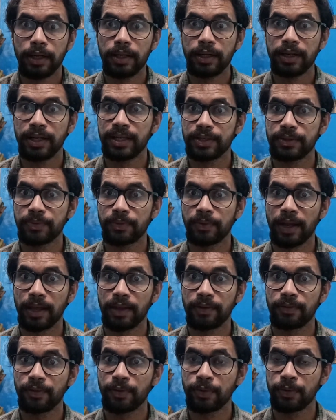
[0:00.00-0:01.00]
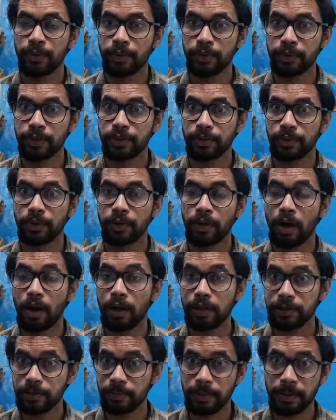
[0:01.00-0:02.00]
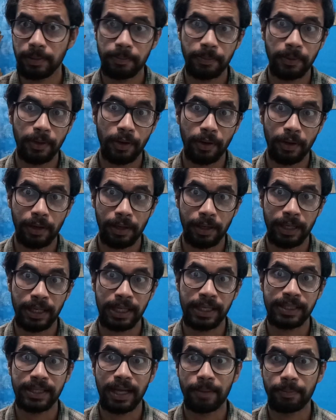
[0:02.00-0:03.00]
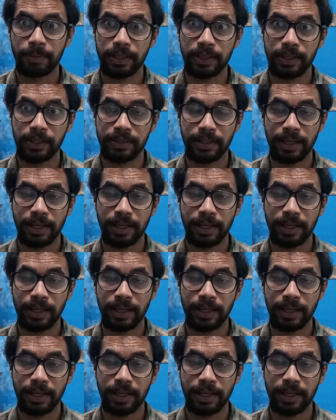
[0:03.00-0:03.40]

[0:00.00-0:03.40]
his wife, who should also be purely Japanese.